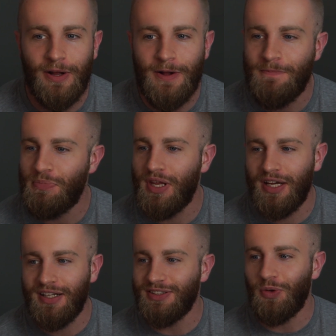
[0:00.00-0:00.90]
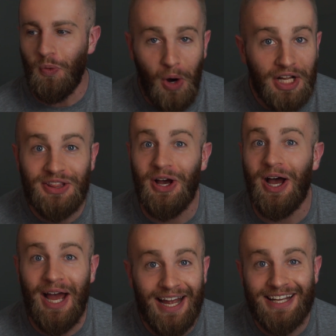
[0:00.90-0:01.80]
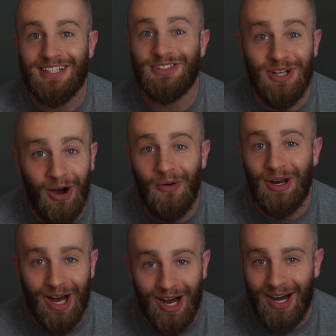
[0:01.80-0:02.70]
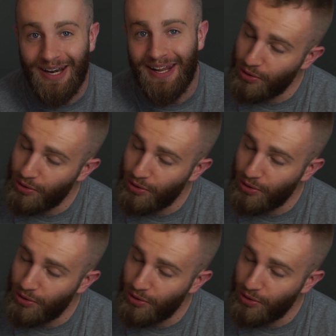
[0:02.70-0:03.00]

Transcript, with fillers: Like, what the heck is going on?